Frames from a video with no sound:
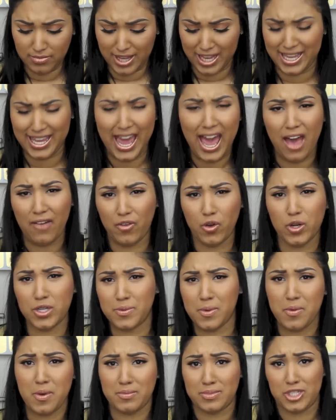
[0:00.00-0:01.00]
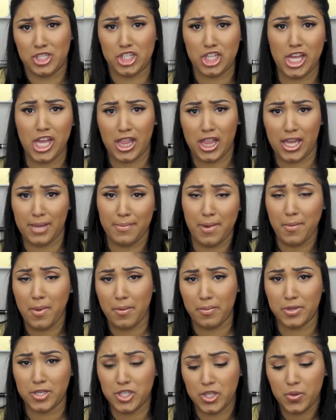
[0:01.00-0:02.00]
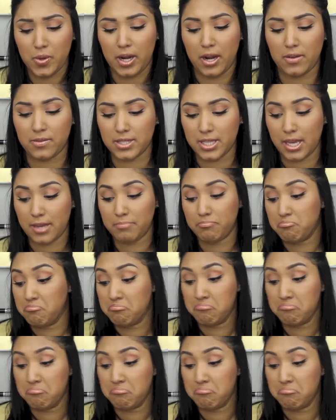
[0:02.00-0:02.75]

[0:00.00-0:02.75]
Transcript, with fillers: Like, yeah, of course, my mom's shit. Like my mom can do it. I was like,